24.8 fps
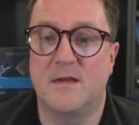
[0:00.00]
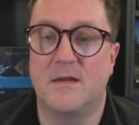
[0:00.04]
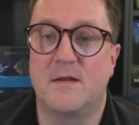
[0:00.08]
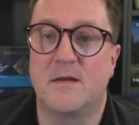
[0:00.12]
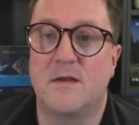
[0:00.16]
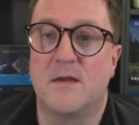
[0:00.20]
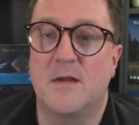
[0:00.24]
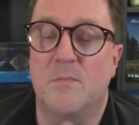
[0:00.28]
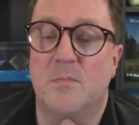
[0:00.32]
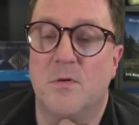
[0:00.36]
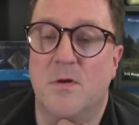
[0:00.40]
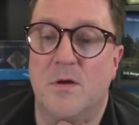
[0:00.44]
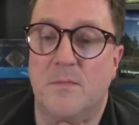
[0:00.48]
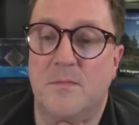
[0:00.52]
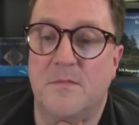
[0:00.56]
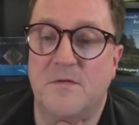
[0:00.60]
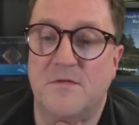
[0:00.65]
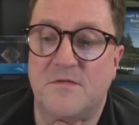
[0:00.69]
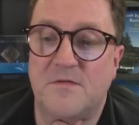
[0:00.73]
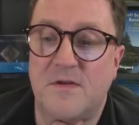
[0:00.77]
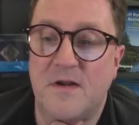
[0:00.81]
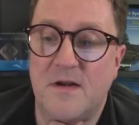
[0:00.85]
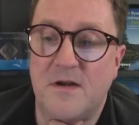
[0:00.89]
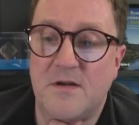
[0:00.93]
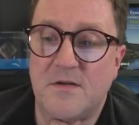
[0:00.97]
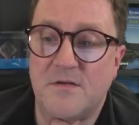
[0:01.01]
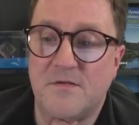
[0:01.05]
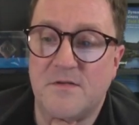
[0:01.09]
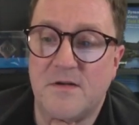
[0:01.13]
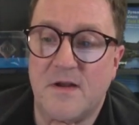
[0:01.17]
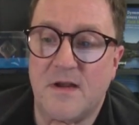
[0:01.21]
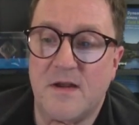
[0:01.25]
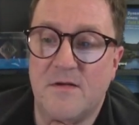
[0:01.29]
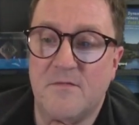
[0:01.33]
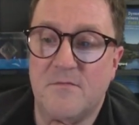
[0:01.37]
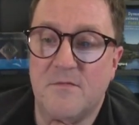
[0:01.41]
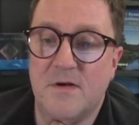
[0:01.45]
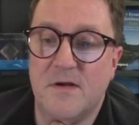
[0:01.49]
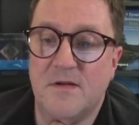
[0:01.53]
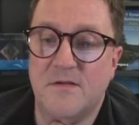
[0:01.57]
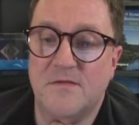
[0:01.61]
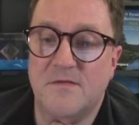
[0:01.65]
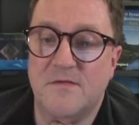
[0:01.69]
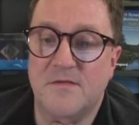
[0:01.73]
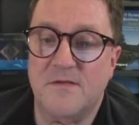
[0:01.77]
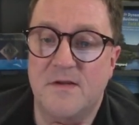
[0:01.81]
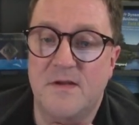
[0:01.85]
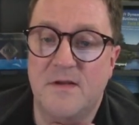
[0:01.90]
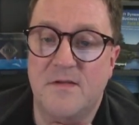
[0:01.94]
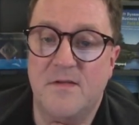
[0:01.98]
deployment status, and we can
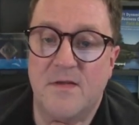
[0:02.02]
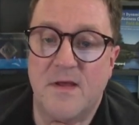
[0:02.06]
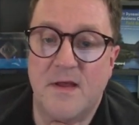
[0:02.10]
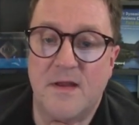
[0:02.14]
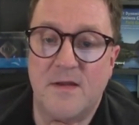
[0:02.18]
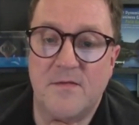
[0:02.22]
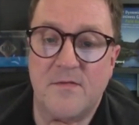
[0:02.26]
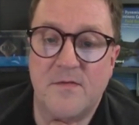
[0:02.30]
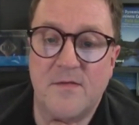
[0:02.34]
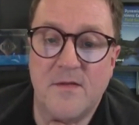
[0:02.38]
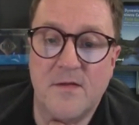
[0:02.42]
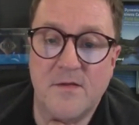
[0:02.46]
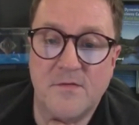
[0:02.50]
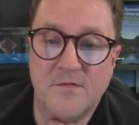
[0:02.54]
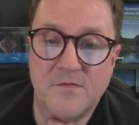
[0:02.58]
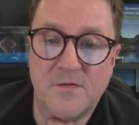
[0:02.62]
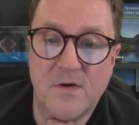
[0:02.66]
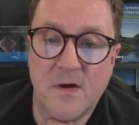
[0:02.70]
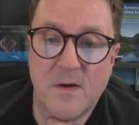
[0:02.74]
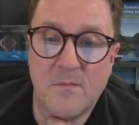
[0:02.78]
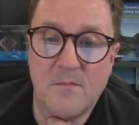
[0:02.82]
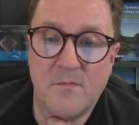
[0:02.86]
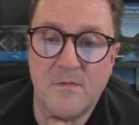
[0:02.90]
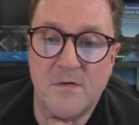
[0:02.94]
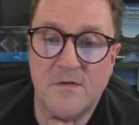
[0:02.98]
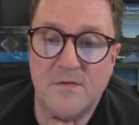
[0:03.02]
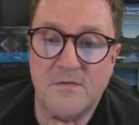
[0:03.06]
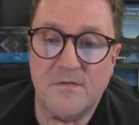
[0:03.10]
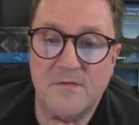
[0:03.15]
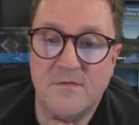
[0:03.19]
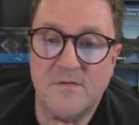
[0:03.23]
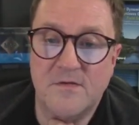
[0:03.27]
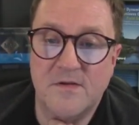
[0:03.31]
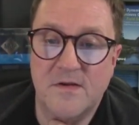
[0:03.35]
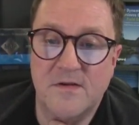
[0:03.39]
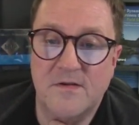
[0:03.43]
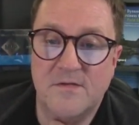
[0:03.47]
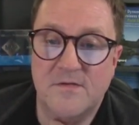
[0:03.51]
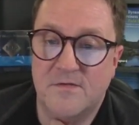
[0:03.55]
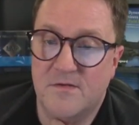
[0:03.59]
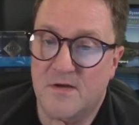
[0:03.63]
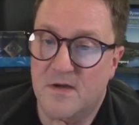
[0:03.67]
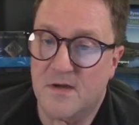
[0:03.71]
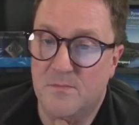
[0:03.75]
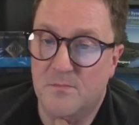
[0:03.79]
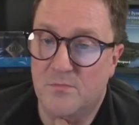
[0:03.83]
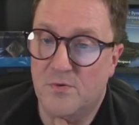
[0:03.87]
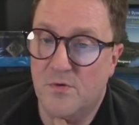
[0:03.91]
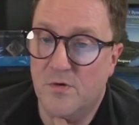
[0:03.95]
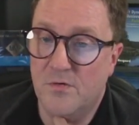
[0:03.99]
see that the top one says
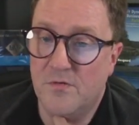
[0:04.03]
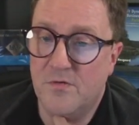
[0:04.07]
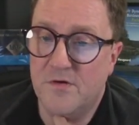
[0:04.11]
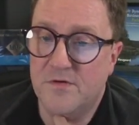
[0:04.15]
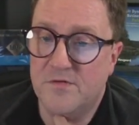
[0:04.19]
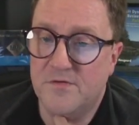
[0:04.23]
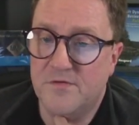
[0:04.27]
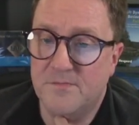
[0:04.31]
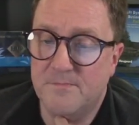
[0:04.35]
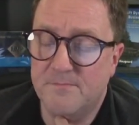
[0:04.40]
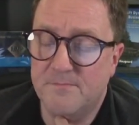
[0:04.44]
in progress.